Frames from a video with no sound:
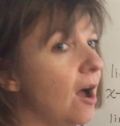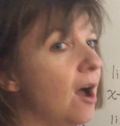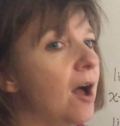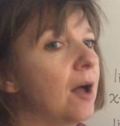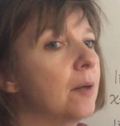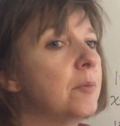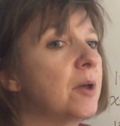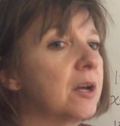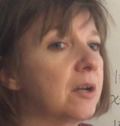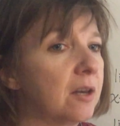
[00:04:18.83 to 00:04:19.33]

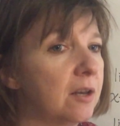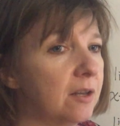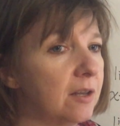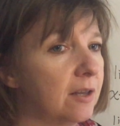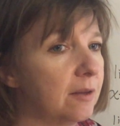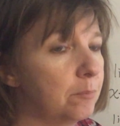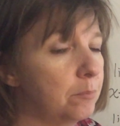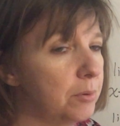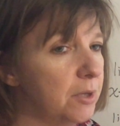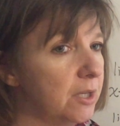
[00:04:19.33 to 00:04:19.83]
I'm not going to
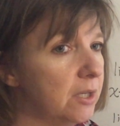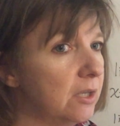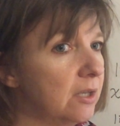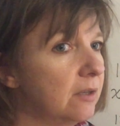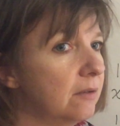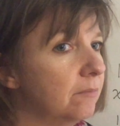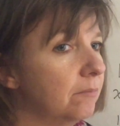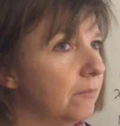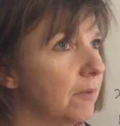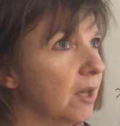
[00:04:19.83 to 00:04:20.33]

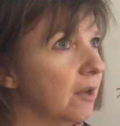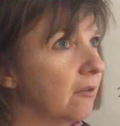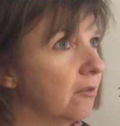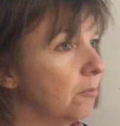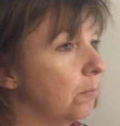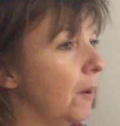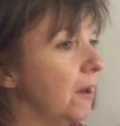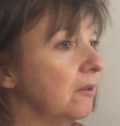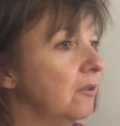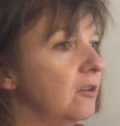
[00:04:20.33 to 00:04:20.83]
be
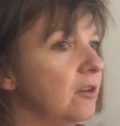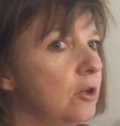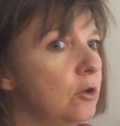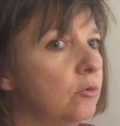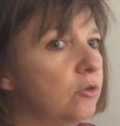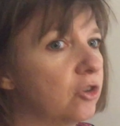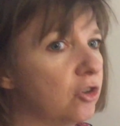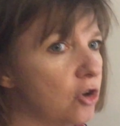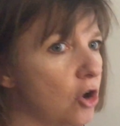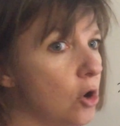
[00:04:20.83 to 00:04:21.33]
expecting you
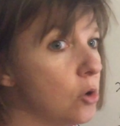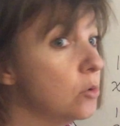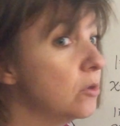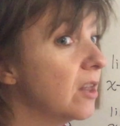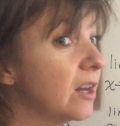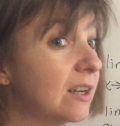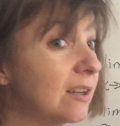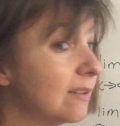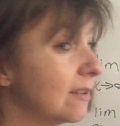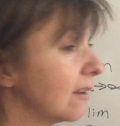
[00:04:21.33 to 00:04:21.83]
to know
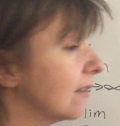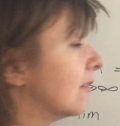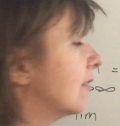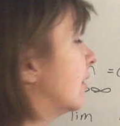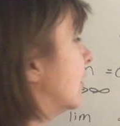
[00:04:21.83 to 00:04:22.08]
that it does